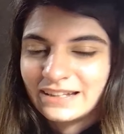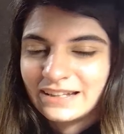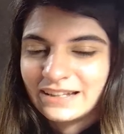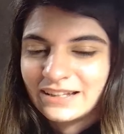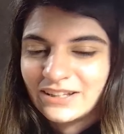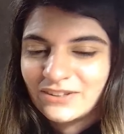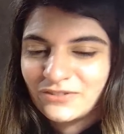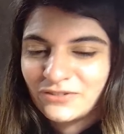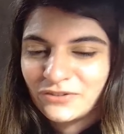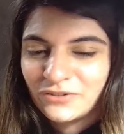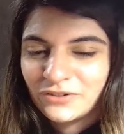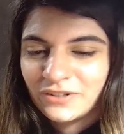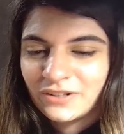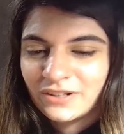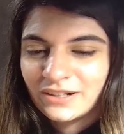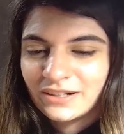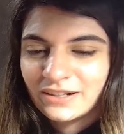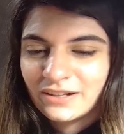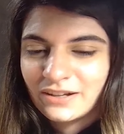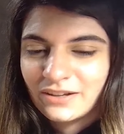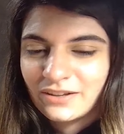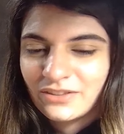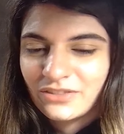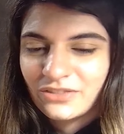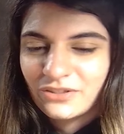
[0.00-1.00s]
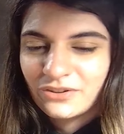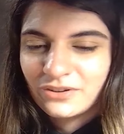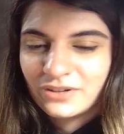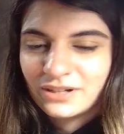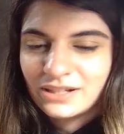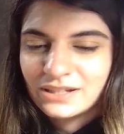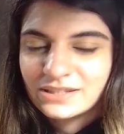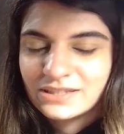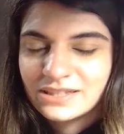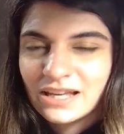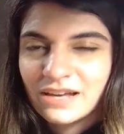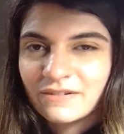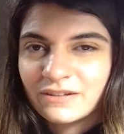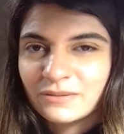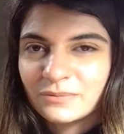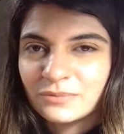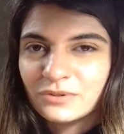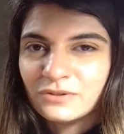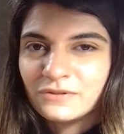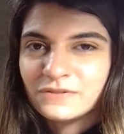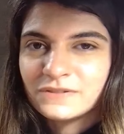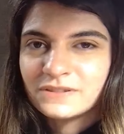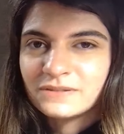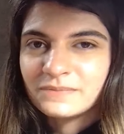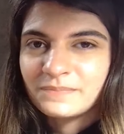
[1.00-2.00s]
For 37
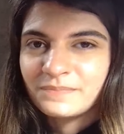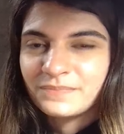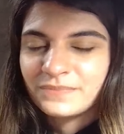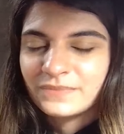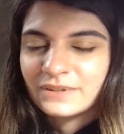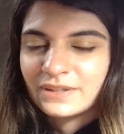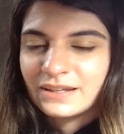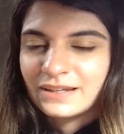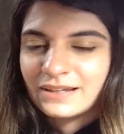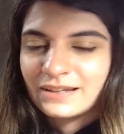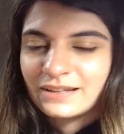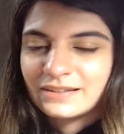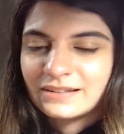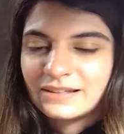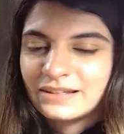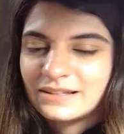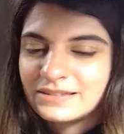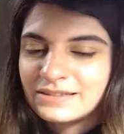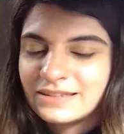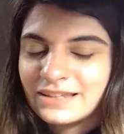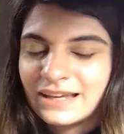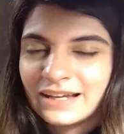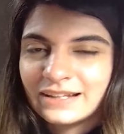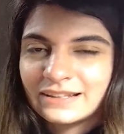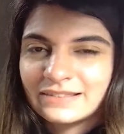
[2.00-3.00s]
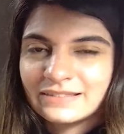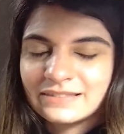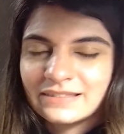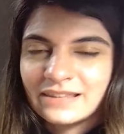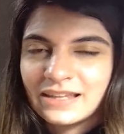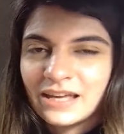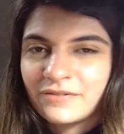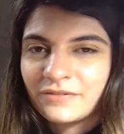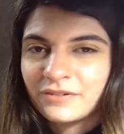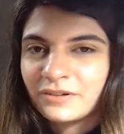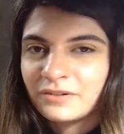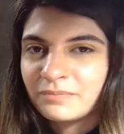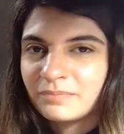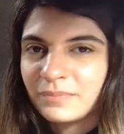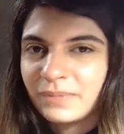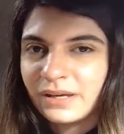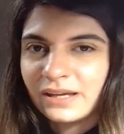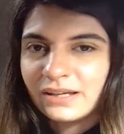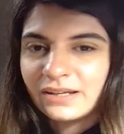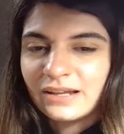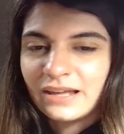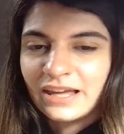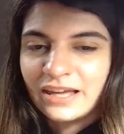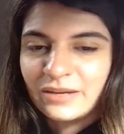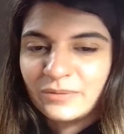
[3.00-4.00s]
moves, this knight never
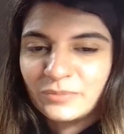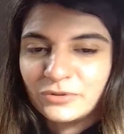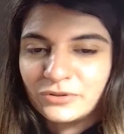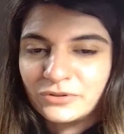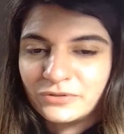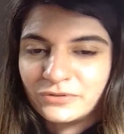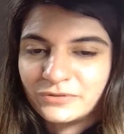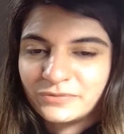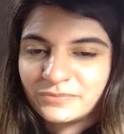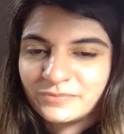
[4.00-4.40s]
made a move.